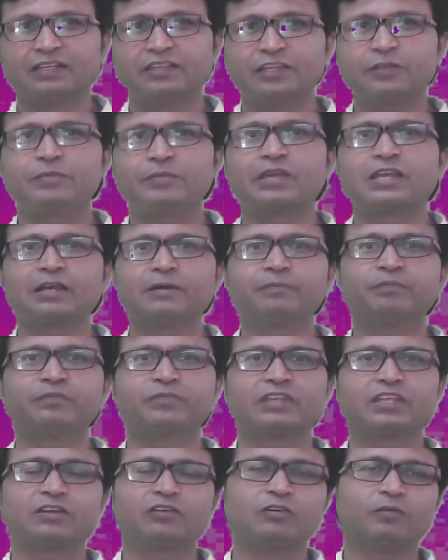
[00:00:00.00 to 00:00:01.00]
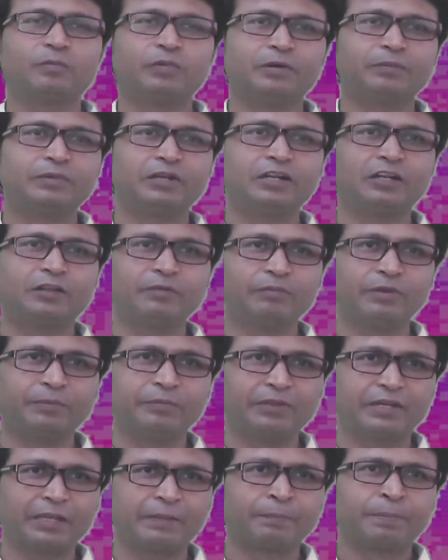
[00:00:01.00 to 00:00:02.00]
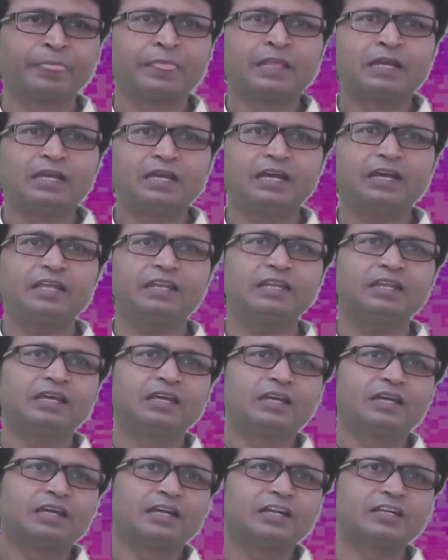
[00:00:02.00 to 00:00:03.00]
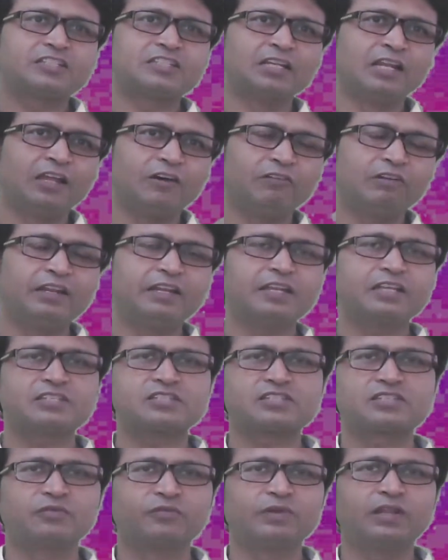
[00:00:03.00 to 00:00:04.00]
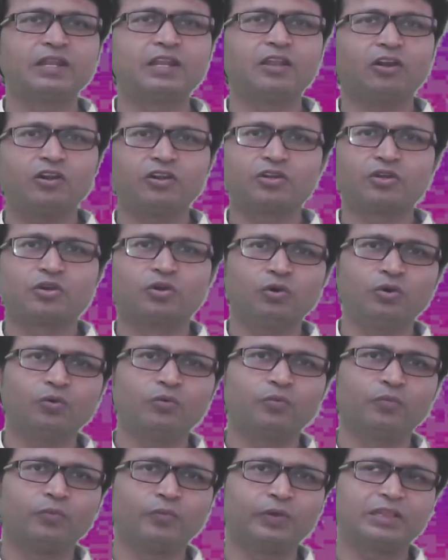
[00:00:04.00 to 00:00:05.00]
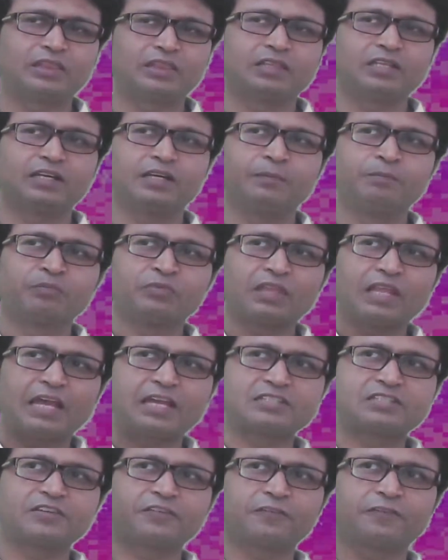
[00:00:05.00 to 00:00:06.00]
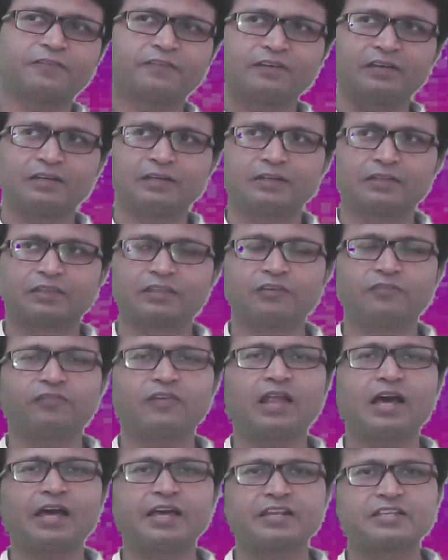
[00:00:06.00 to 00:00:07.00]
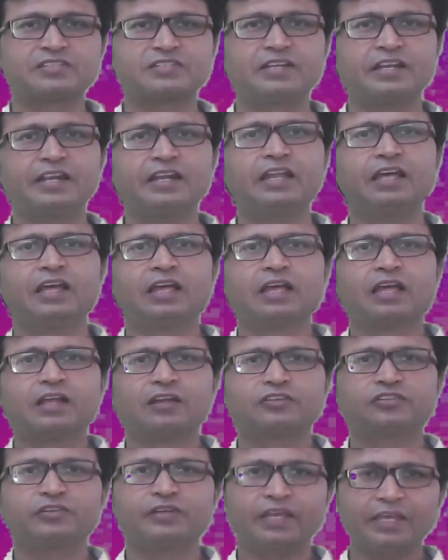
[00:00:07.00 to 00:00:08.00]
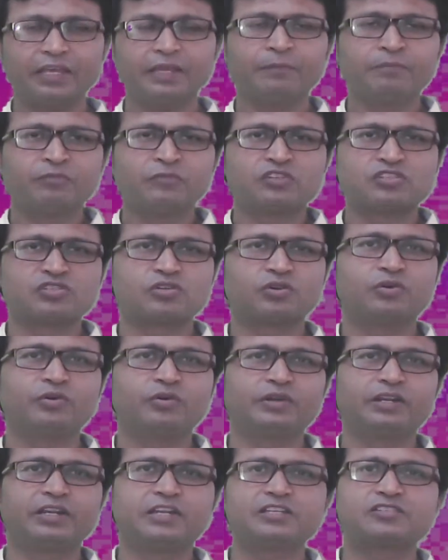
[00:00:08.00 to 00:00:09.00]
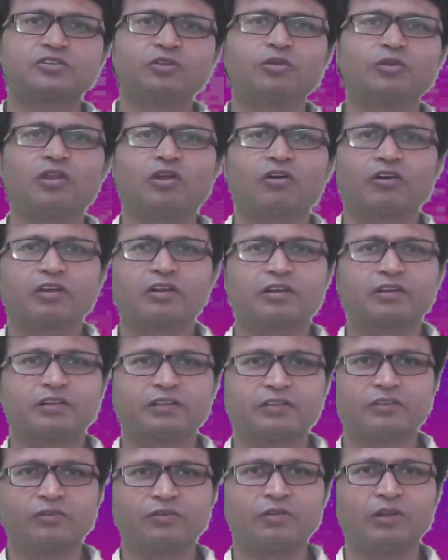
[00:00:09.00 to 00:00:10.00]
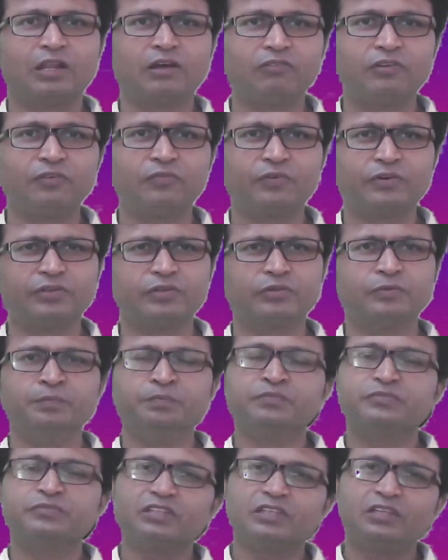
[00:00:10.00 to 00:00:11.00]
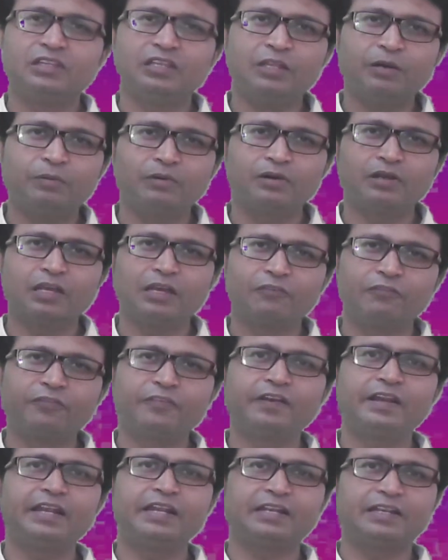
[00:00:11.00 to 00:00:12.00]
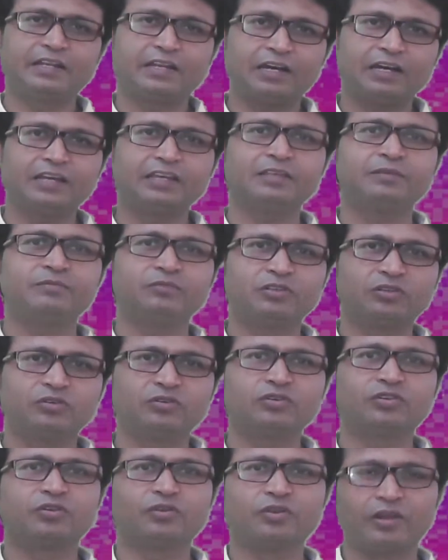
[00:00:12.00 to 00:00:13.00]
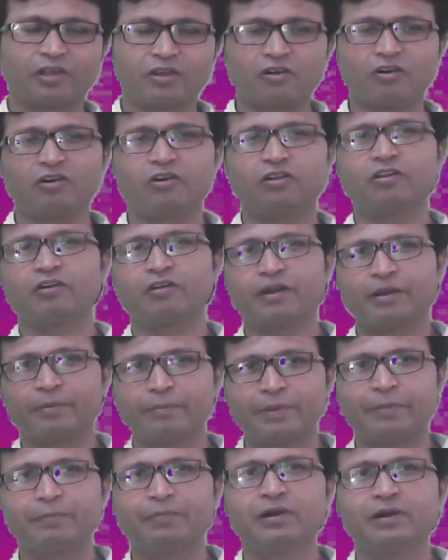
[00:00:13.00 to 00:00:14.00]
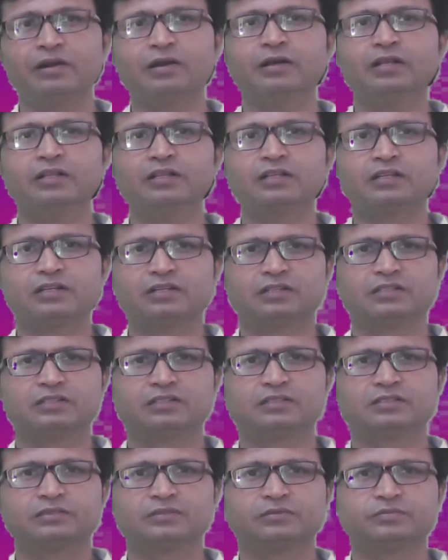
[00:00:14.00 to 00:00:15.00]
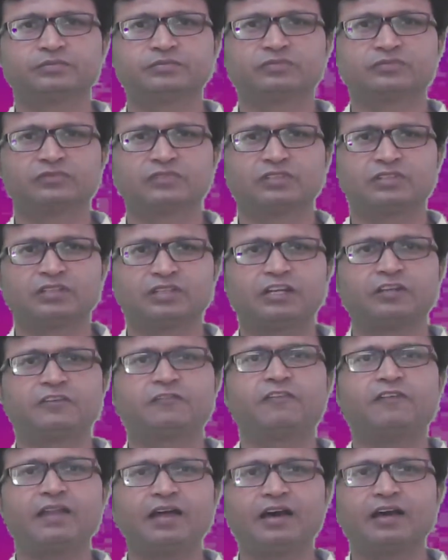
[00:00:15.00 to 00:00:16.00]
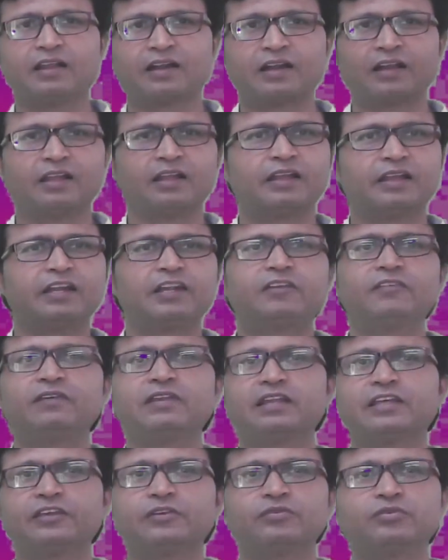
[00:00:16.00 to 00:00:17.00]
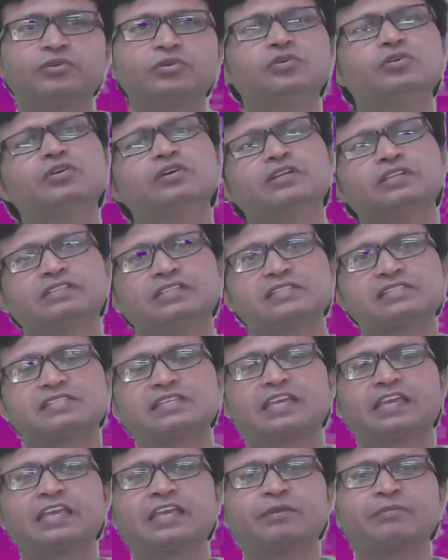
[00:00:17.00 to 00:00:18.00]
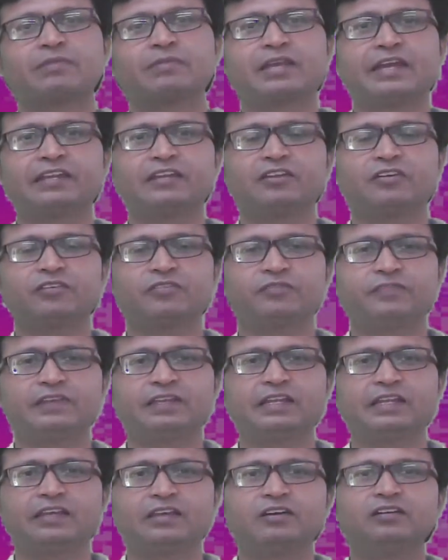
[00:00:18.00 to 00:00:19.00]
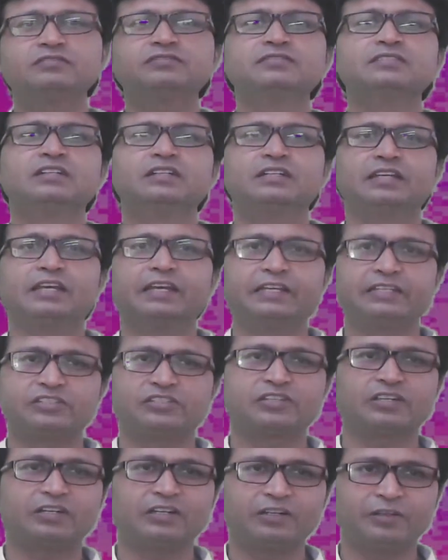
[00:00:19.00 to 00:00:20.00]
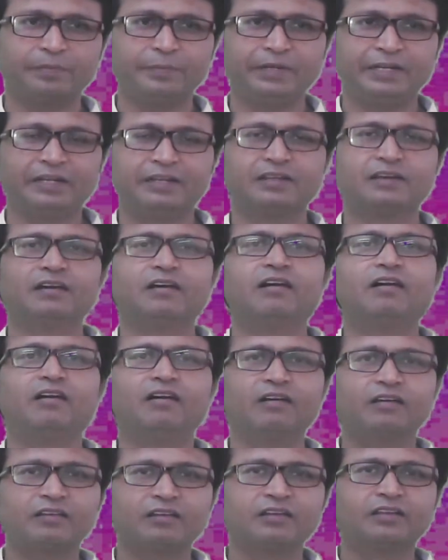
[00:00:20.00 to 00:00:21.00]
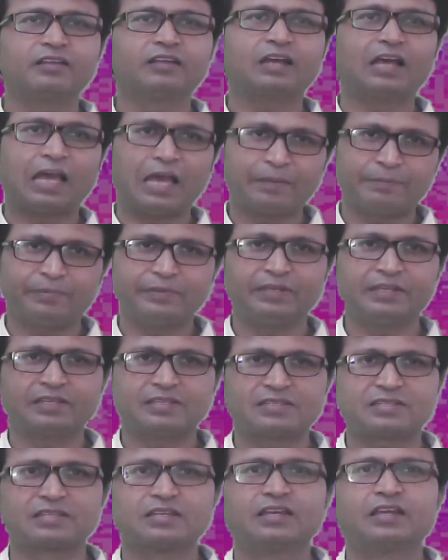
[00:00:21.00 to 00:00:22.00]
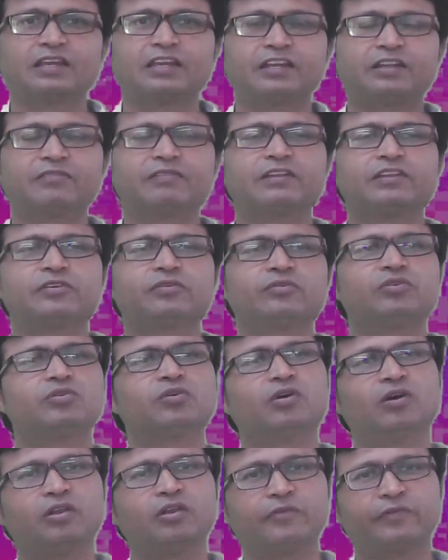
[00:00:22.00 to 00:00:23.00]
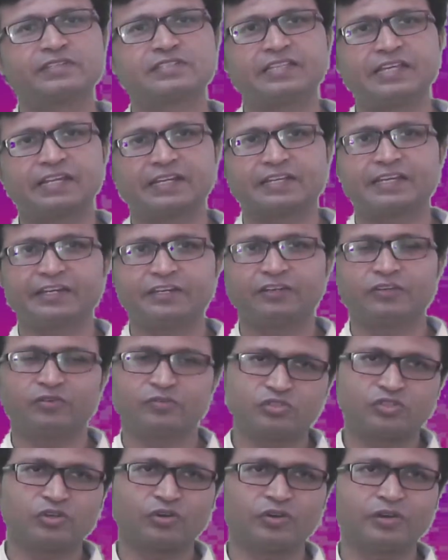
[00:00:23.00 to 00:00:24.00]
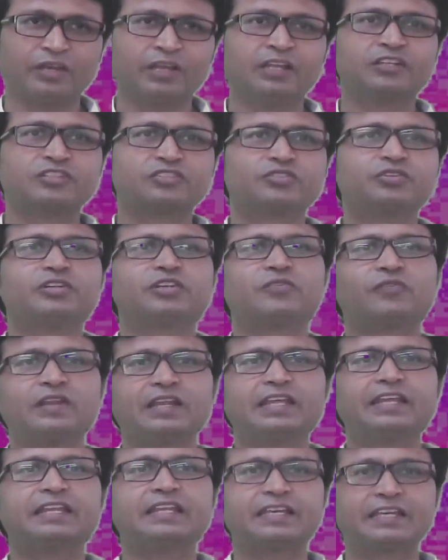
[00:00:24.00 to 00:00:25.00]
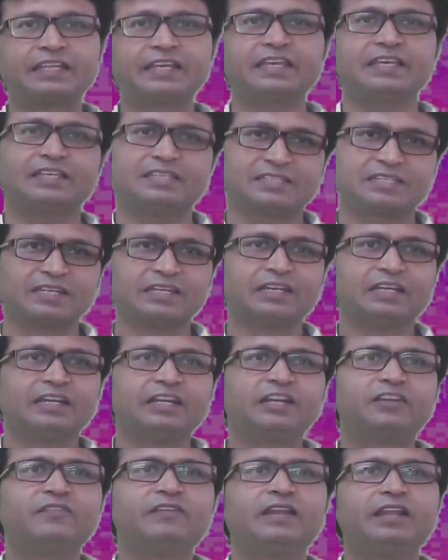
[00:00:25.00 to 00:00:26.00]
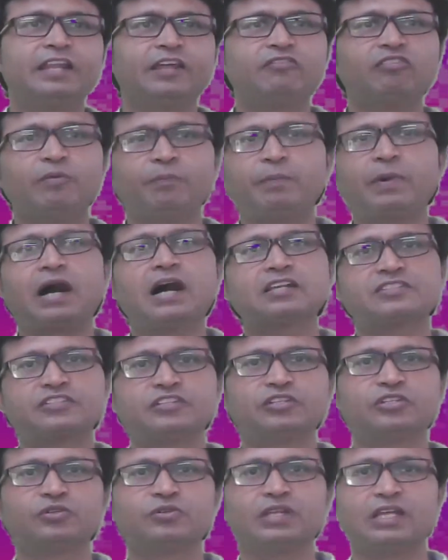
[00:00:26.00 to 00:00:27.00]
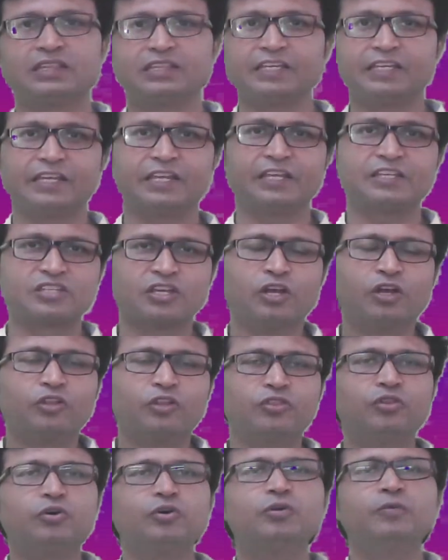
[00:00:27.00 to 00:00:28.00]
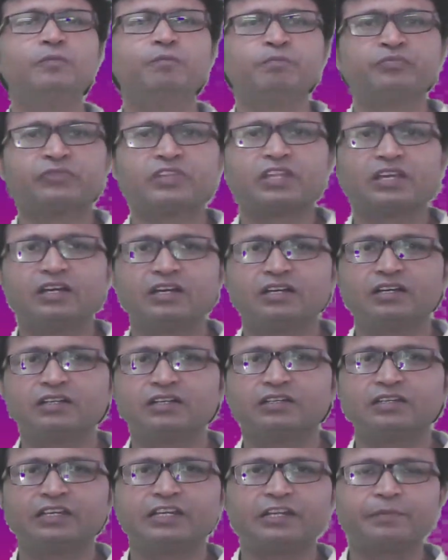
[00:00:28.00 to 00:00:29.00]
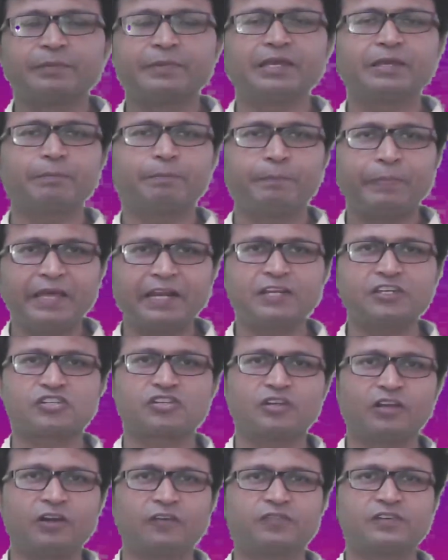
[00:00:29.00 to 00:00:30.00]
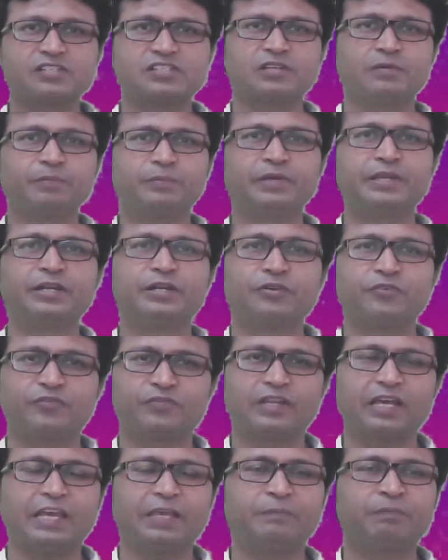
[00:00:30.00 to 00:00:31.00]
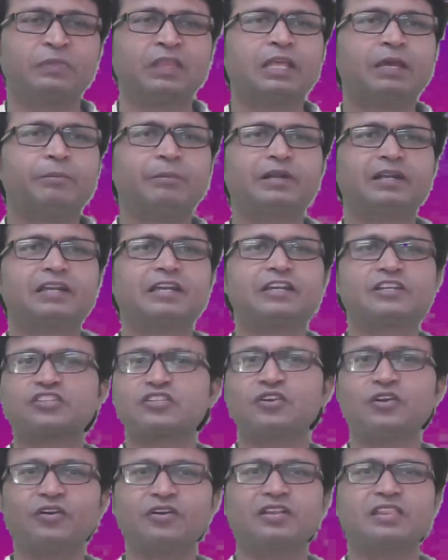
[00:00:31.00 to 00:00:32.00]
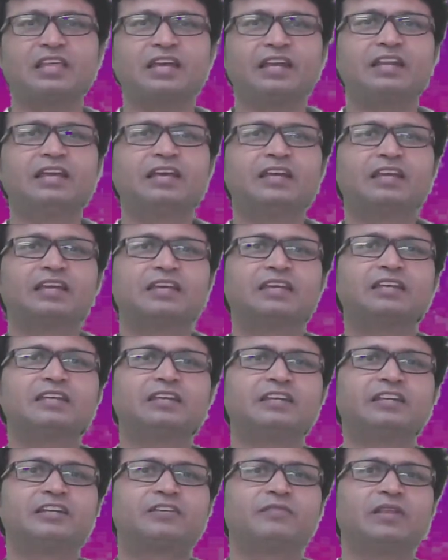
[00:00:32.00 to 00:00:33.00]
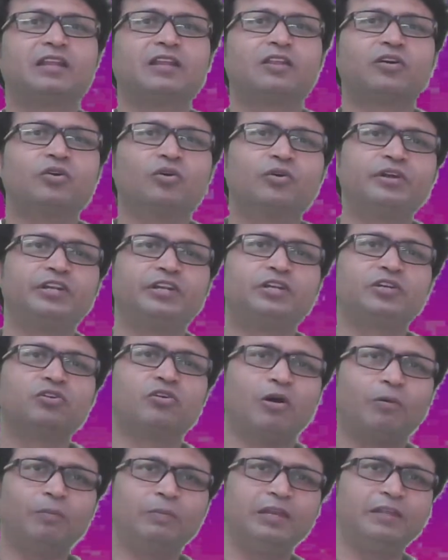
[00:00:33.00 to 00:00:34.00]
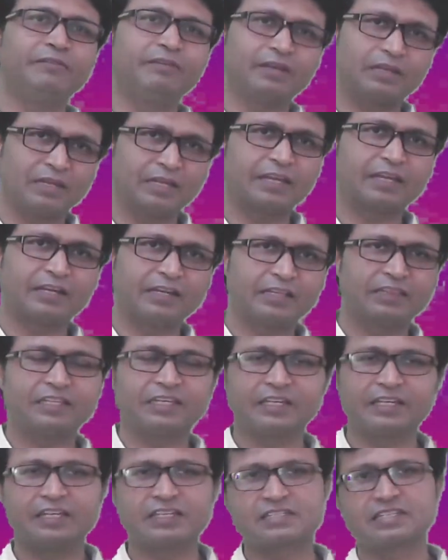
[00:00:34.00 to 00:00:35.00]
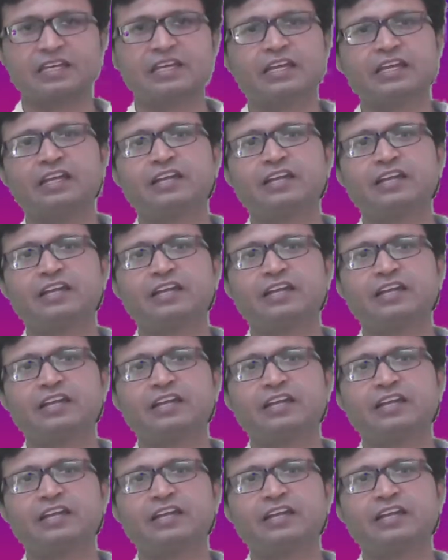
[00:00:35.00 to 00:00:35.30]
They become permanent memory, and its loveliness will not go with as if the flower is dead today, so it is no longer lovely for you. The every time you recall or remember that flower, it will give you the same kind of feeling of enchantment or happiness. It will give you always that kind of joy, so it will increase. It will never pass into nothingness, though it may perish after some period of time, but it's not that it will go into oblivion like nothingness.